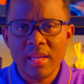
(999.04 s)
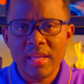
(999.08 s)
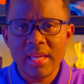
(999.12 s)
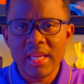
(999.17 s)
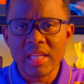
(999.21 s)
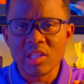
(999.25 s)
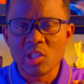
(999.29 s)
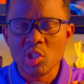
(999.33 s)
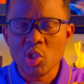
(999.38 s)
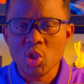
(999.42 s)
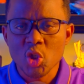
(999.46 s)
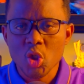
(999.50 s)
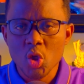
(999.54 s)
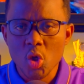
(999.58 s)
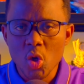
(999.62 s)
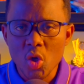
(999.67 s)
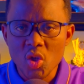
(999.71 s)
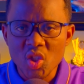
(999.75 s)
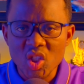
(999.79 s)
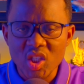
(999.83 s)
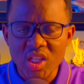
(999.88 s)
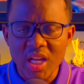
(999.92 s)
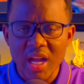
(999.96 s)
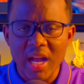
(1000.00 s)
it
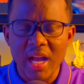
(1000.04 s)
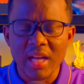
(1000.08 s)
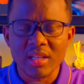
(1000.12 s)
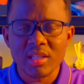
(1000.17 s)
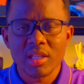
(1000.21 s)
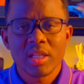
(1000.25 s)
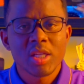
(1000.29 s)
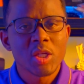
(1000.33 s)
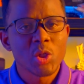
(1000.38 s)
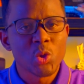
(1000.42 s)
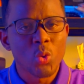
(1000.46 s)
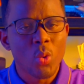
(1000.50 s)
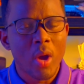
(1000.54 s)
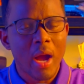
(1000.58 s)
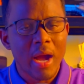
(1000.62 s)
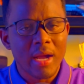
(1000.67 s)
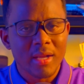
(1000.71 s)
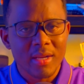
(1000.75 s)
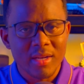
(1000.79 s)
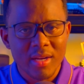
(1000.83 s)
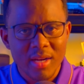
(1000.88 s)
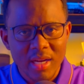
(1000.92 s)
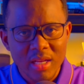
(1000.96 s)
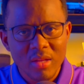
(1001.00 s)
shows that you are
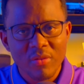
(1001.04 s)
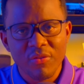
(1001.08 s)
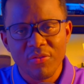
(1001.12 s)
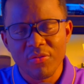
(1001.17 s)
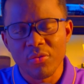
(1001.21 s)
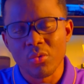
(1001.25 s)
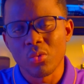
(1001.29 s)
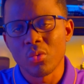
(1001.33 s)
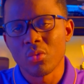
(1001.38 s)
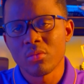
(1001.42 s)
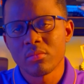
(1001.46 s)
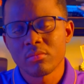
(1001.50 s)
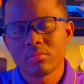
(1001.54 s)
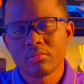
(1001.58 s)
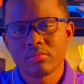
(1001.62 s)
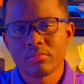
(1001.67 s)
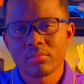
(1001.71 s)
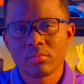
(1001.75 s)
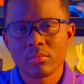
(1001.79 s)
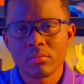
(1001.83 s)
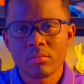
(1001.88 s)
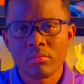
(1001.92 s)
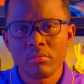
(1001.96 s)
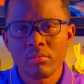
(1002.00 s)
grateful.
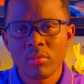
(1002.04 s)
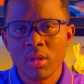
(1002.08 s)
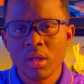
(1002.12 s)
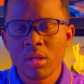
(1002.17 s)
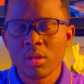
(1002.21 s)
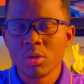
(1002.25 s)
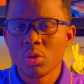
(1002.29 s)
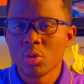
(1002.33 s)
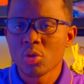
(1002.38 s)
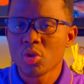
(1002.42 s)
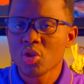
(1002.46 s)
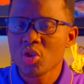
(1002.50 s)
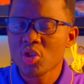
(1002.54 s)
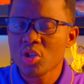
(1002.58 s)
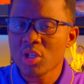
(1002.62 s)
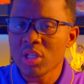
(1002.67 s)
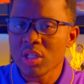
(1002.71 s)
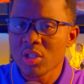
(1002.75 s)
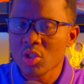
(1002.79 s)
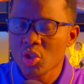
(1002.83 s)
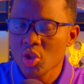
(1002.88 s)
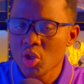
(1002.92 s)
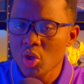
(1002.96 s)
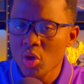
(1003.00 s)
You sh
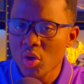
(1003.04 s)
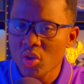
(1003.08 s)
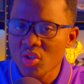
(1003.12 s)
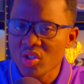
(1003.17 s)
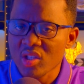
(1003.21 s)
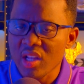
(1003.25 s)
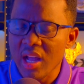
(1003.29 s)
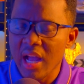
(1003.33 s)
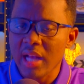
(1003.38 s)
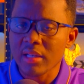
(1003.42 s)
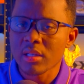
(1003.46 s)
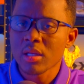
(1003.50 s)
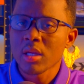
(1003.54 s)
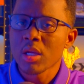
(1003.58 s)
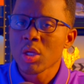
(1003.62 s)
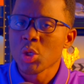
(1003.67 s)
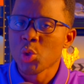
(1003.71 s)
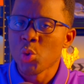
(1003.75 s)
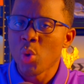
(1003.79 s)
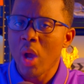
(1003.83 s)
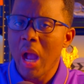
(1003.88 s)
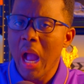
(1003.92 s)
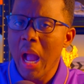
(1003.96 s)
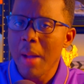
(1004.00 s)
it shows that
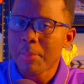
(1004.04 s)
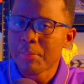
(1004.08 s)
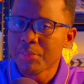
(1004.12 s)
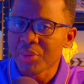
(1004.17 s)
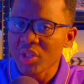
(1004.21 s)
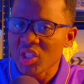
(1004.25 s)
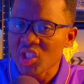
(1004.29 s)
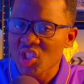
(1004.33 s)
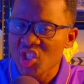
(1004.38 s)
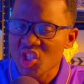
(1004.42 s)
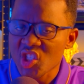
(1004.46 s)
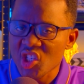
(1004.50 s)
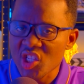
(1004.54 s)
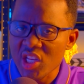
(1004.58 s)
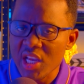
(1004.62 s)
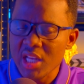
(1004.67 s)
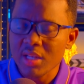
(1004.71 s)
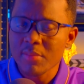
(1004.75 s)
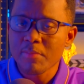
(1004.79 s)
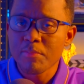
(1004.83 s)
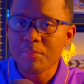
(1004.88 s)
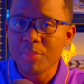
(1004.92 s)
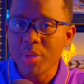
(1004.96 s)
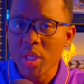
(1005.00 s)
you
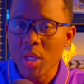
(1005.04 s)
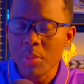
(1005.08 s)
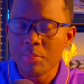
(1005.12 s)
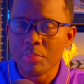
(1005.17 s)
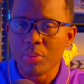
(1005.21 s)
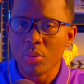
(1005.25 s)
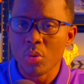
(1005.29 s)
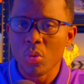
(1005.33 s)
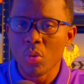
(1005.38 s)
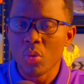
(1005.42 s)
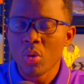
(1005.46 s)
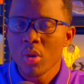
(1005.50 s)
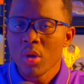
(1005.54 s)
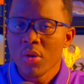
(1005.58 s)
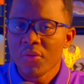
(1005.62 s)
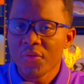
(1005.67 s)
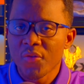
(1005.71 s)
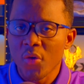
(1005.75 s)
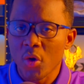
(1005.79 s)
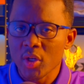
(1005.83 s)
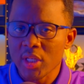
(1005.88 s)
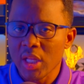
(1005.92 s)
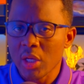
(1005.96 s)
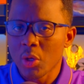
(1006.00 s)
appreciate people
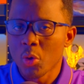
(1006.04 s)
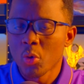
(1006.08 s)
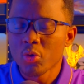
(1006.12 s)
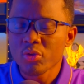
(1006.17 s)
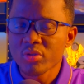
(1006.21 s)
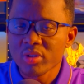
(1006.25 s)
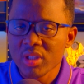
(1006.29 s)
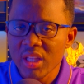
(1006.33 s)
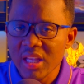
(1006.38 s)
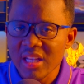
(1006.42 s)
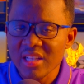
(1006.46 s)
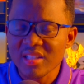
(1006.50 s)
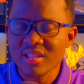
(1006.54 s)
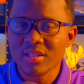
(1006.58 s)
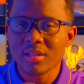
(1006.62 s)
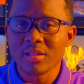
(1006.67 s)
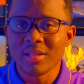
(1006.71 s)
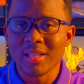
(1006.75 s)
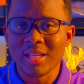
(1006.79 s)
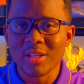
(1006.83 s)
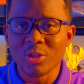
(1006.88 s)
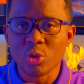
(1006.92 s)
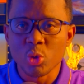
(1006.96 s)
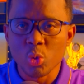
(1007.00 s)
for the good things
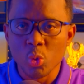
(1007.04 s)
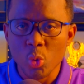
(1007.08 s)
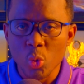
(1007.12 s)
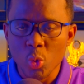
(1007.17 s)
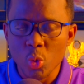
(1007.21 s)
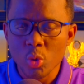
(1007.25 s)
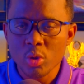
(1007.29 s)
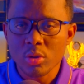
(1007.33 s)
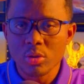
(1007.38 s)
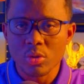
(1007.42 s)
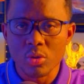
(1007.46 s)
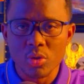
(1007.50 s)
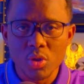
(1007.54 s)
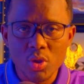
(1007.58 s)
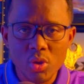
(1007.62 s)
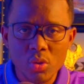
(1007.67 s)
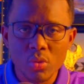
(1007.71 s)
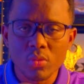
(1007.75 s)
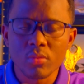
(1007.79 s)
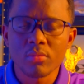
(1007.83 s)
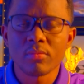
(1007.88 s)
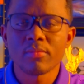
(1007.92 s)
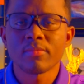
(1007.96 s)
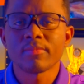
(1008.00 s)
they do to
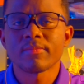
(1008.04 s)
you.